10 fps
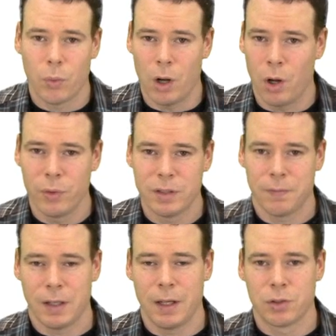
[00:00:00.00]
always have
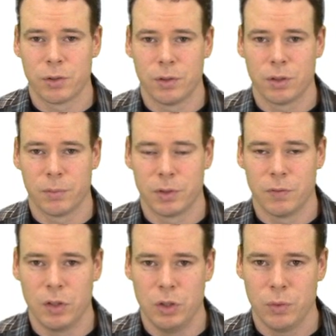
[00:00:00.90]
to answer in terms
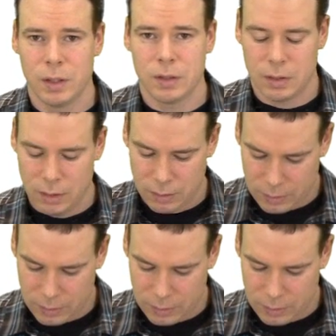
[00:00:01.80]
of the units.